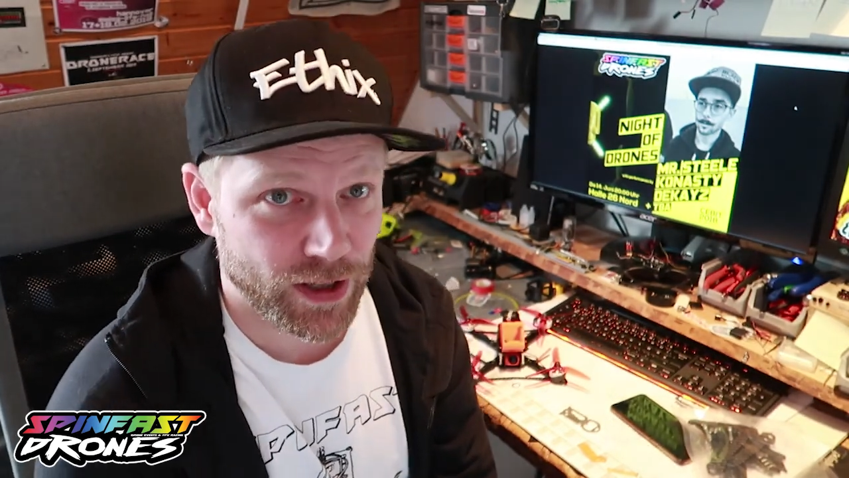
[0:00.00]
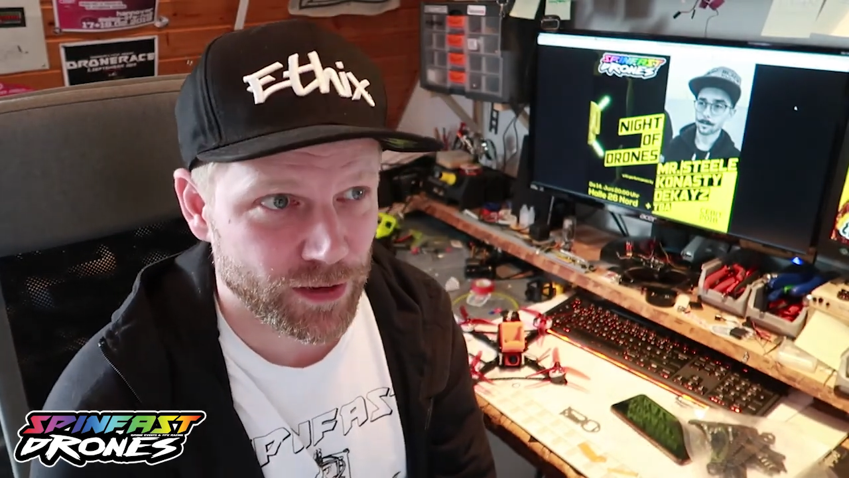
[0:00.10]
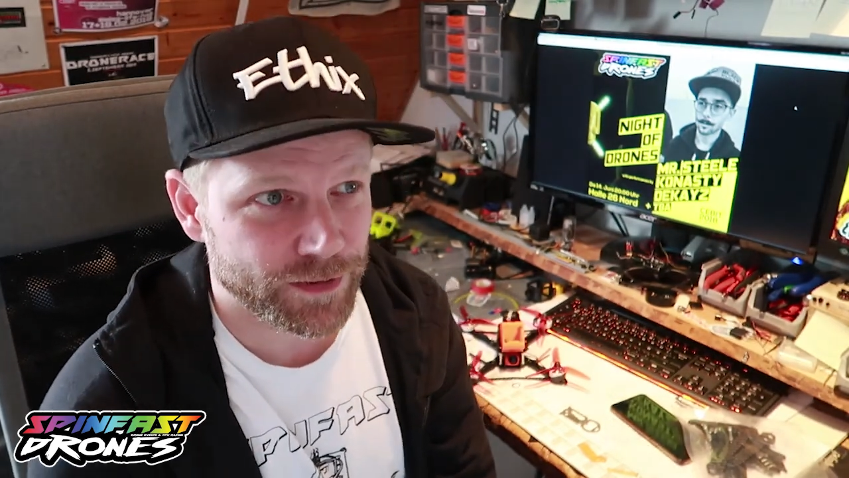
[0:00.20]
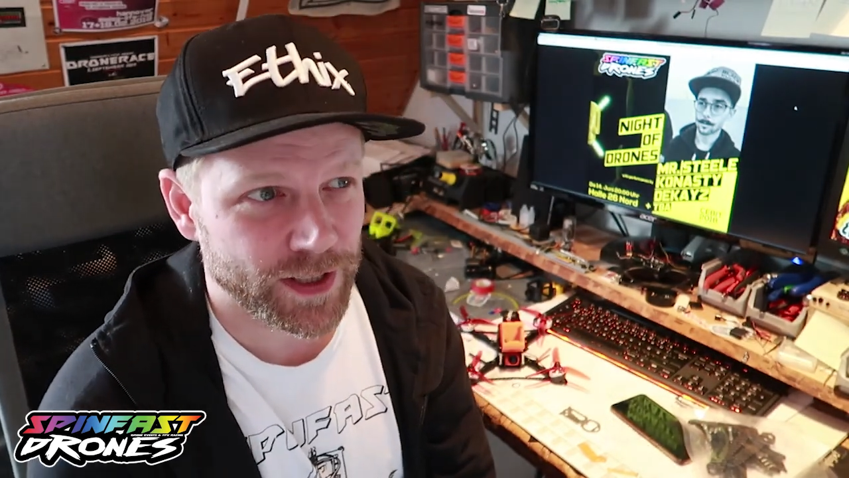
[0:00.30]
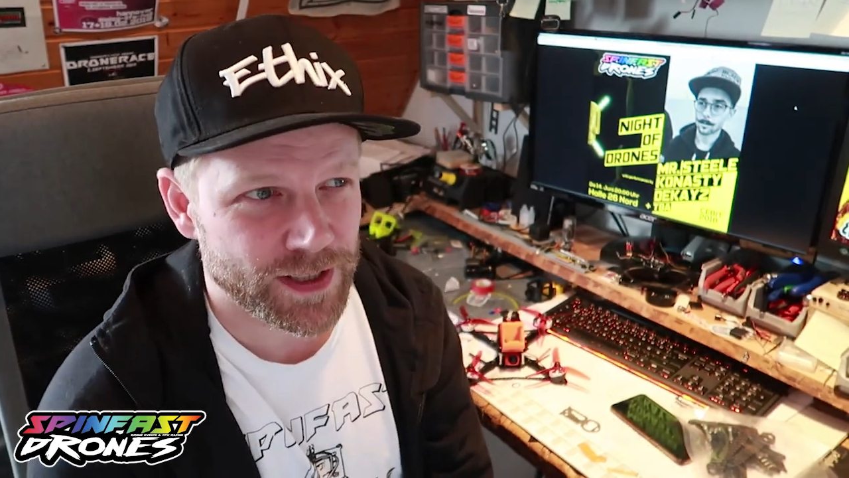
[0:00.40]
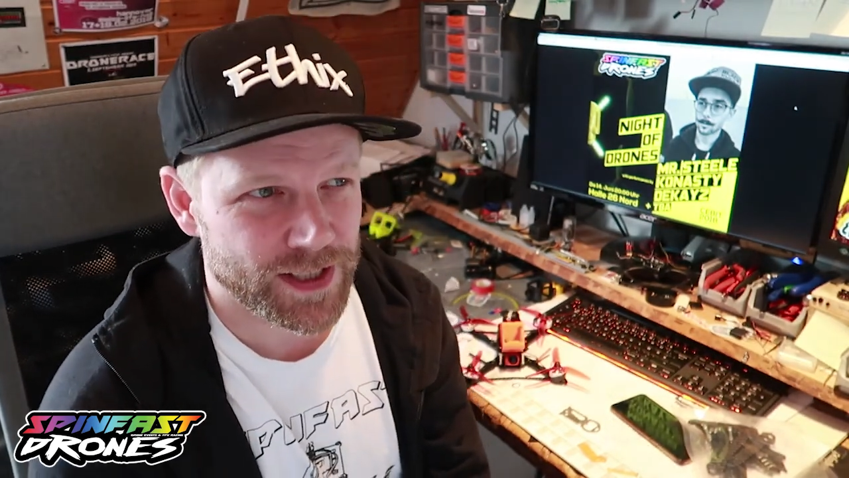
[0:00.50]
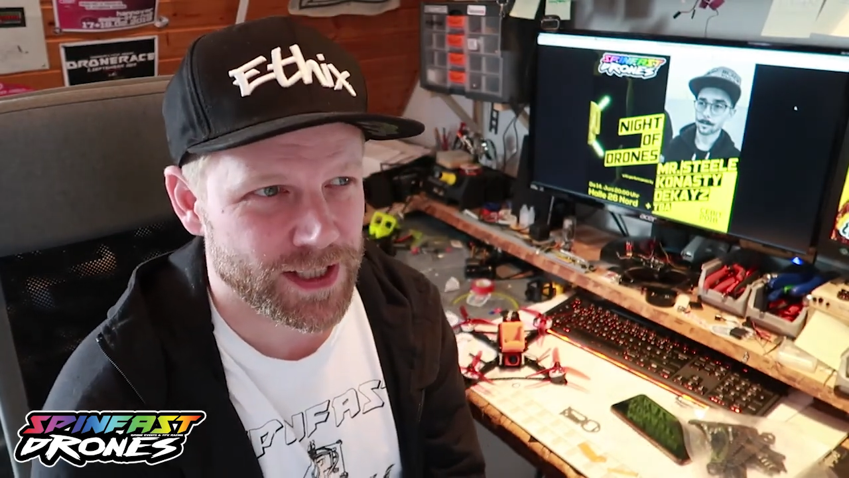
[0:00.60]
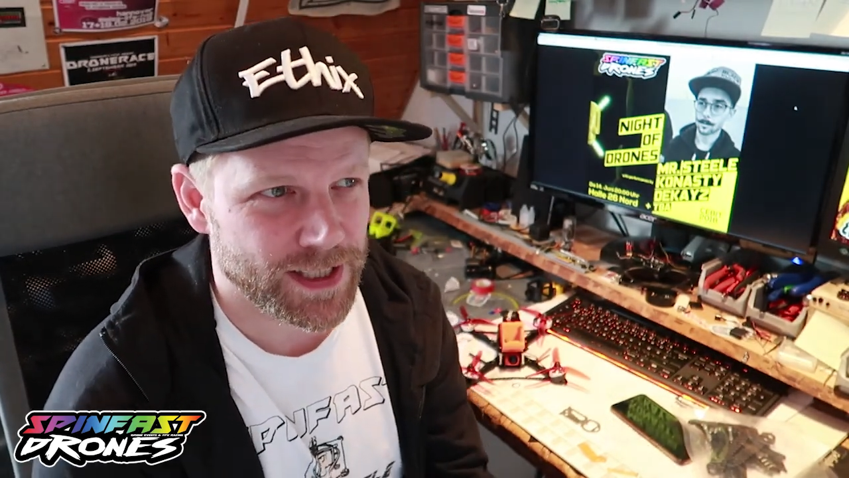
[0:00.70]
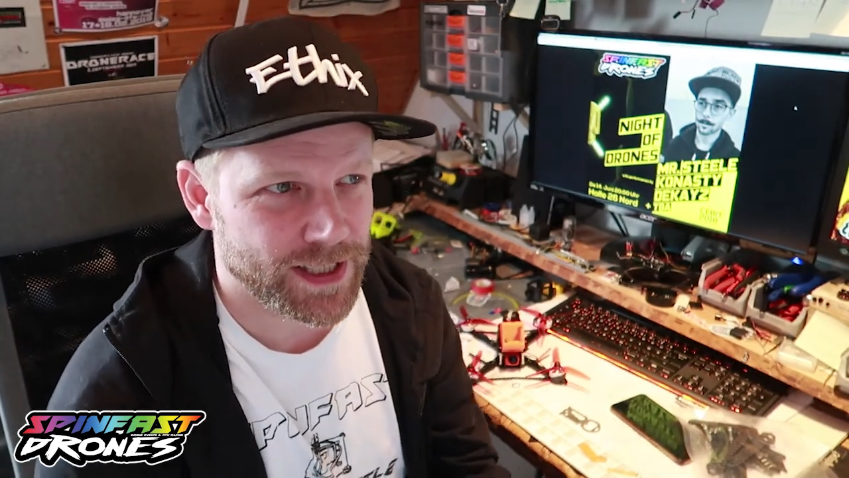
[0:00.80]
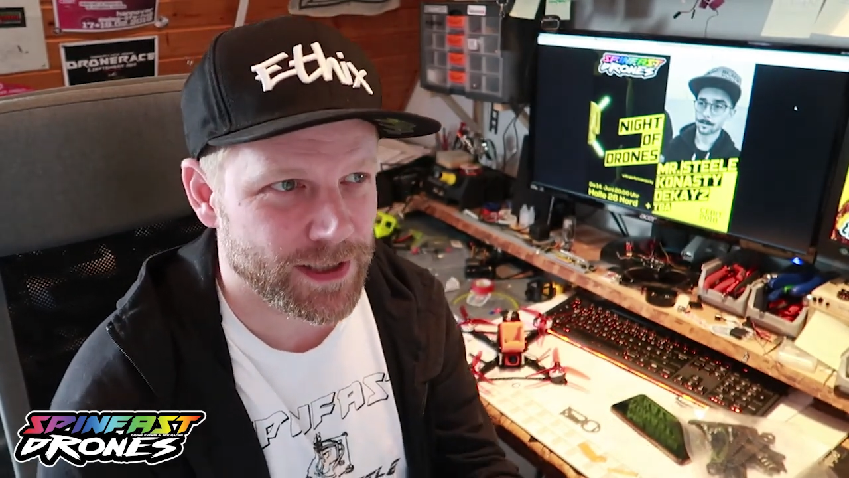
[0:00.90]
off, and
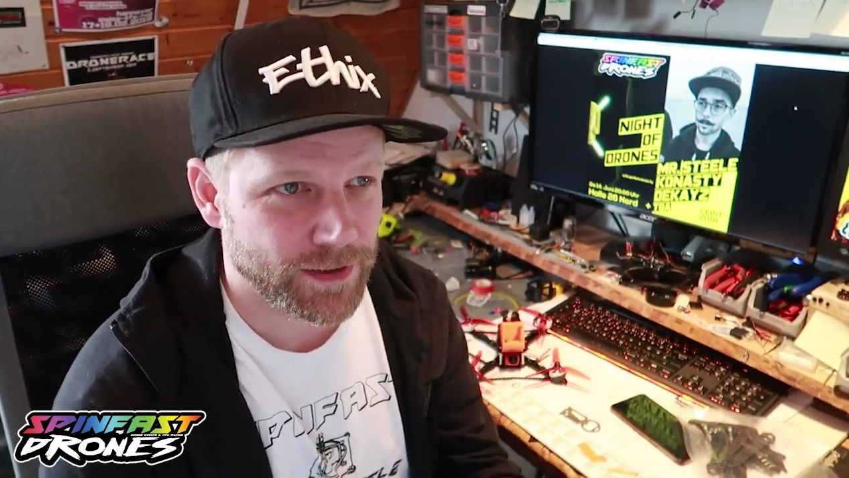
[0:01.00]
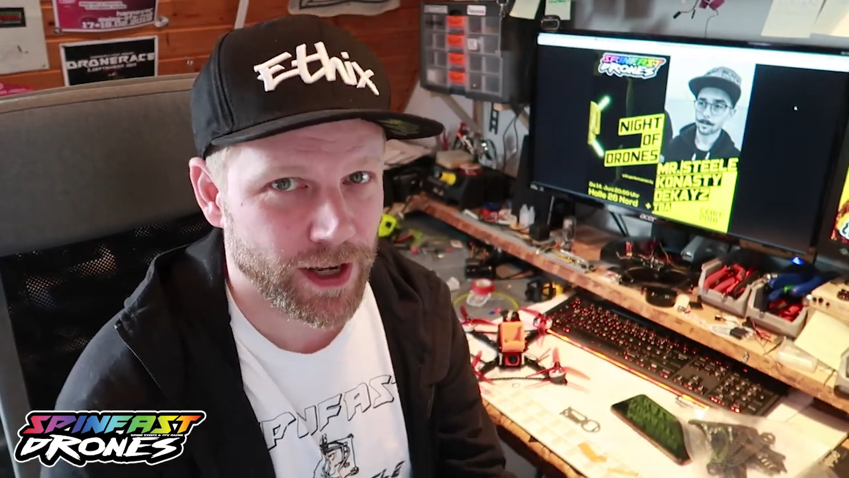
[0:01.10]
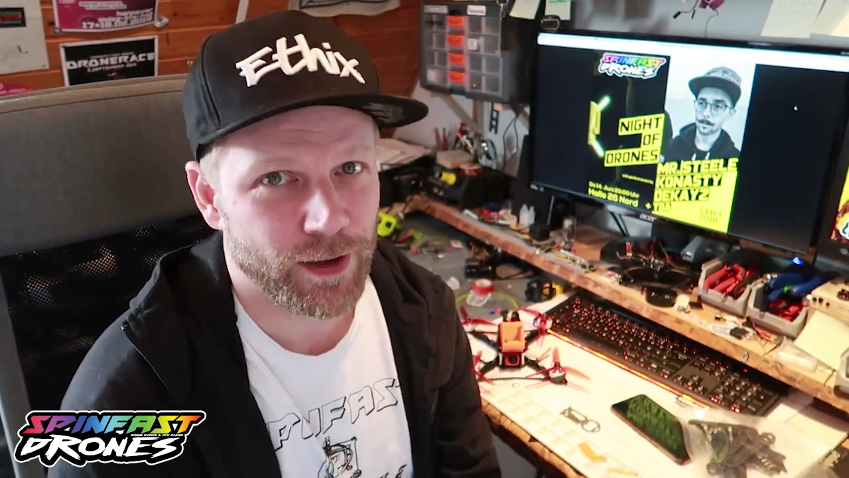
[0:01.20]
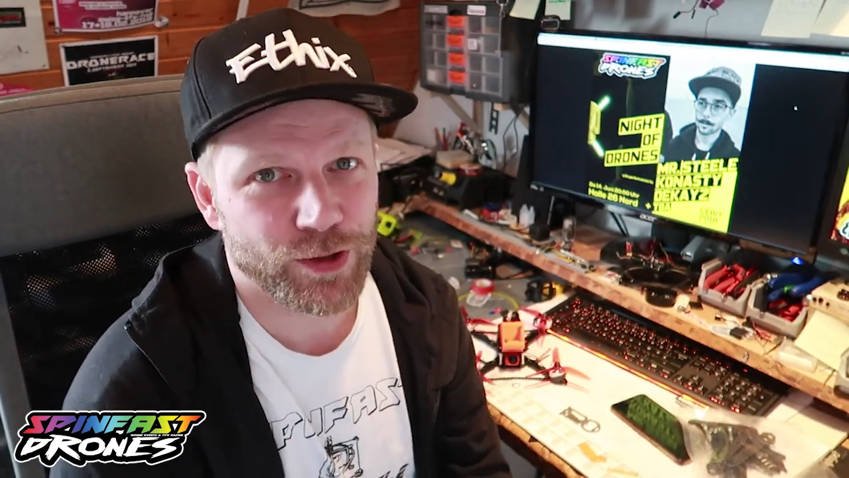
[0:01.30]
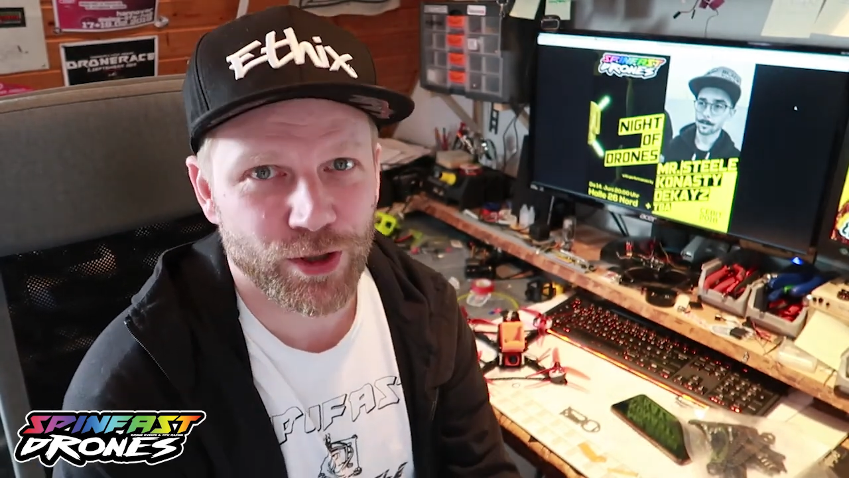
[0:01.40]
he, yeah,